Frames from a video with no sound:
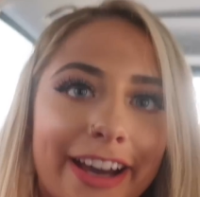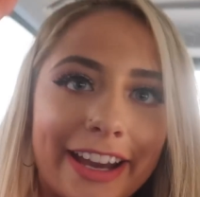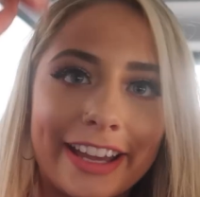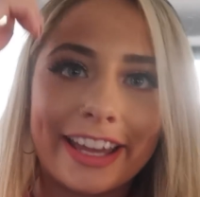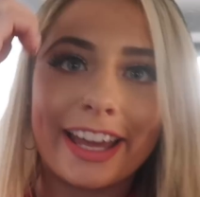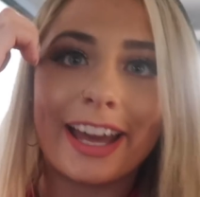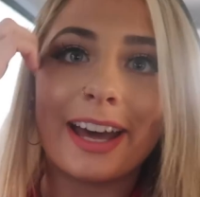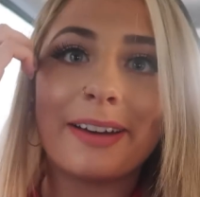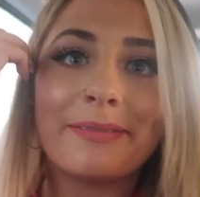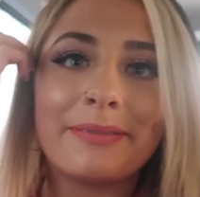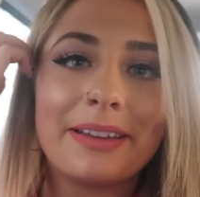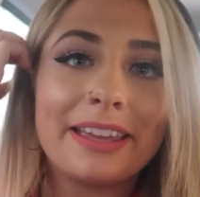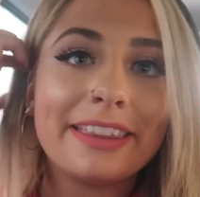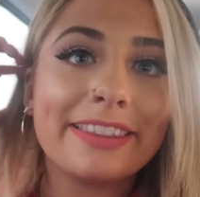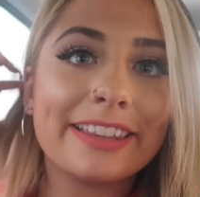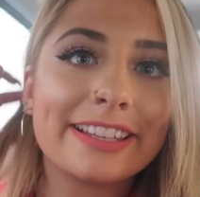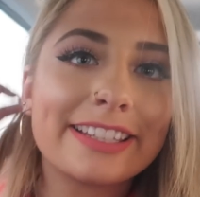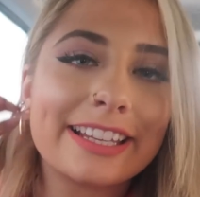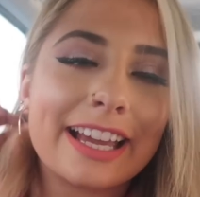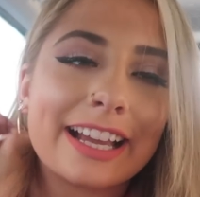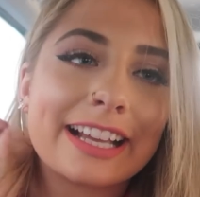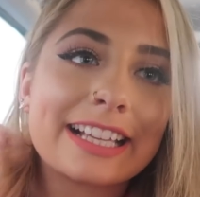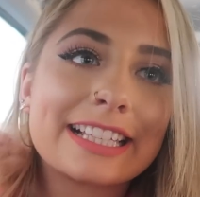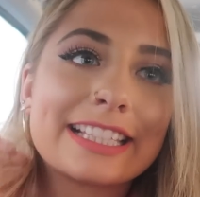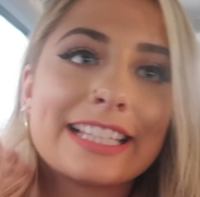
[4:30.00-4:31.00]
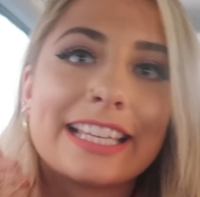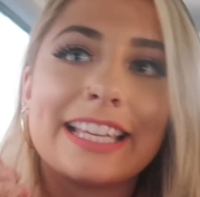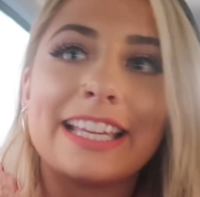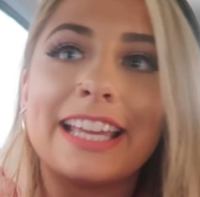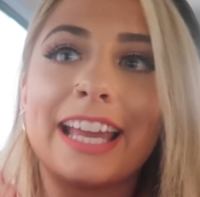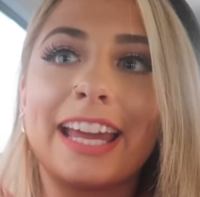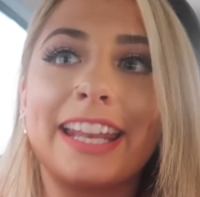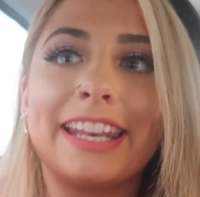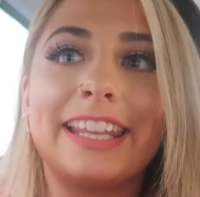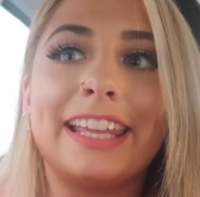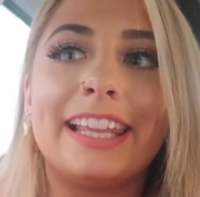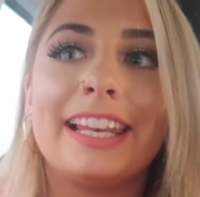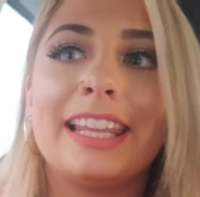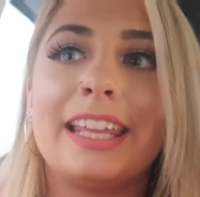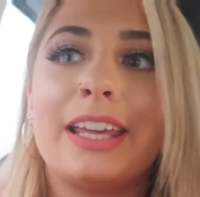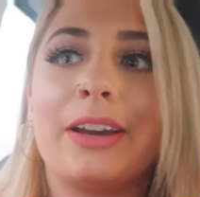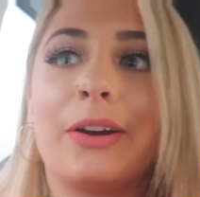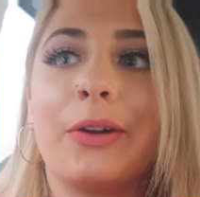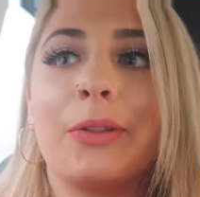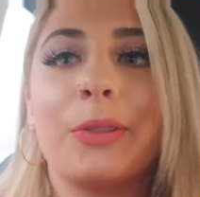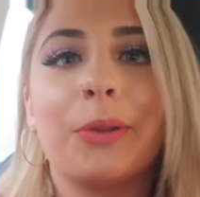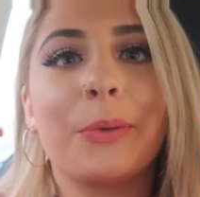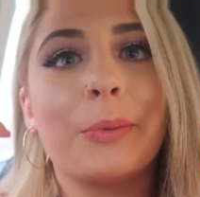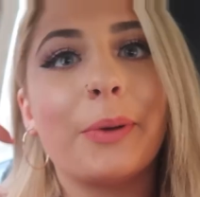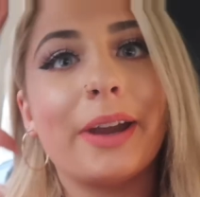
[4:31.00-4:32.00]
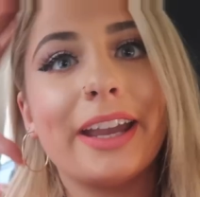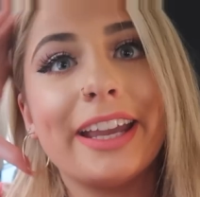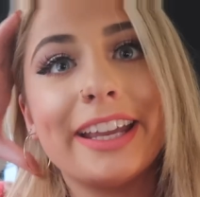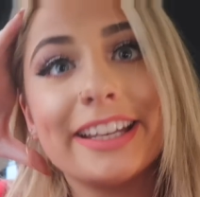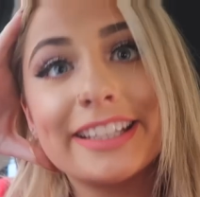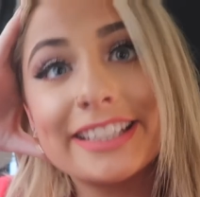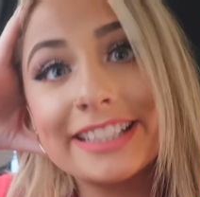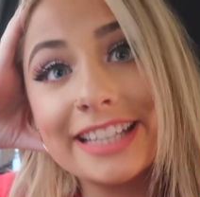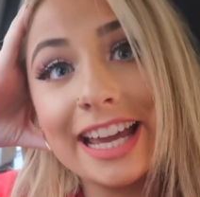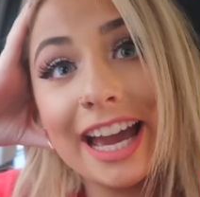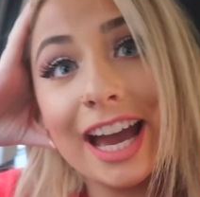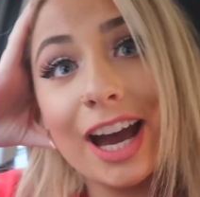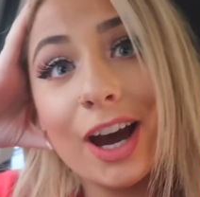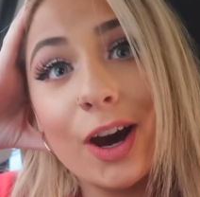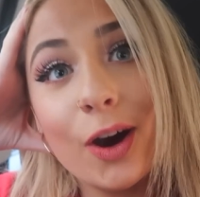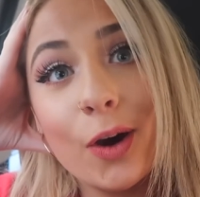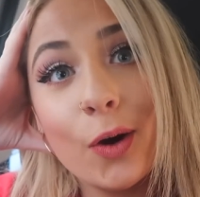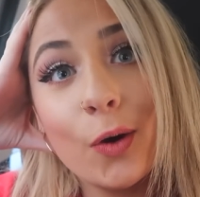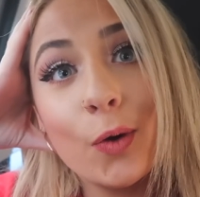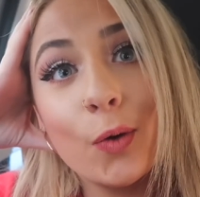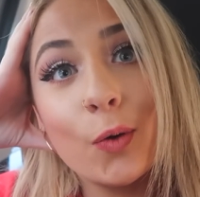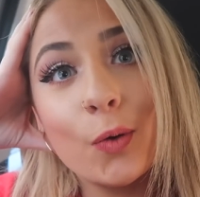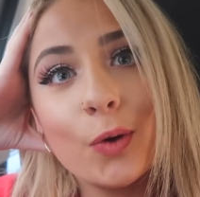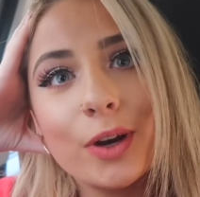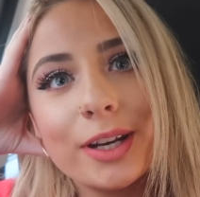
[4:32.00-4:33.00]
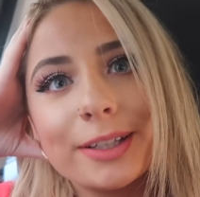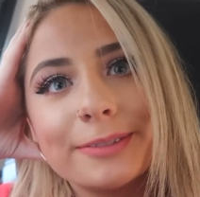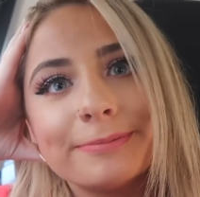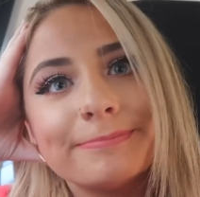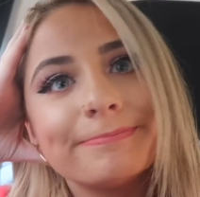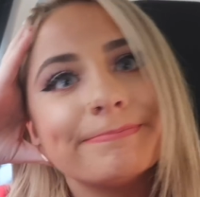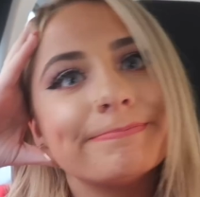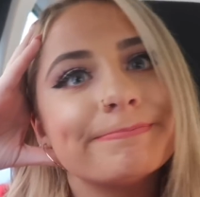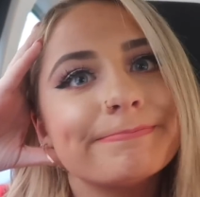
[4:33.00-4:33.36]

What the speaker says: I am in the taxi and nearly on the way to town.